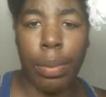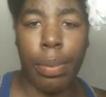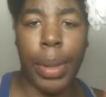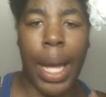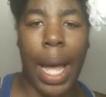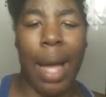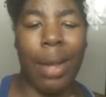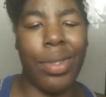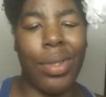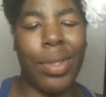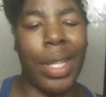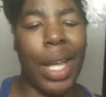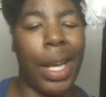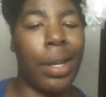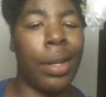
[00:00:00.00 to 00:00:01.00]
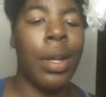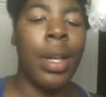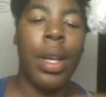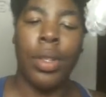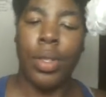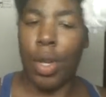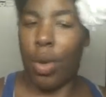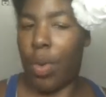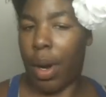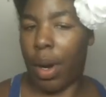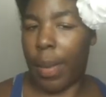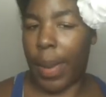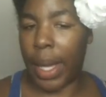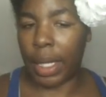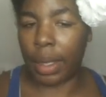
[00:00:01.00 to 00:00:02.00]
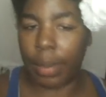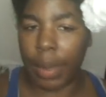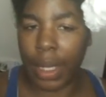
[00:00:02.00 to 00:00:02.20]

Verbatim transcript: But I'll do it later. Don't worry about it.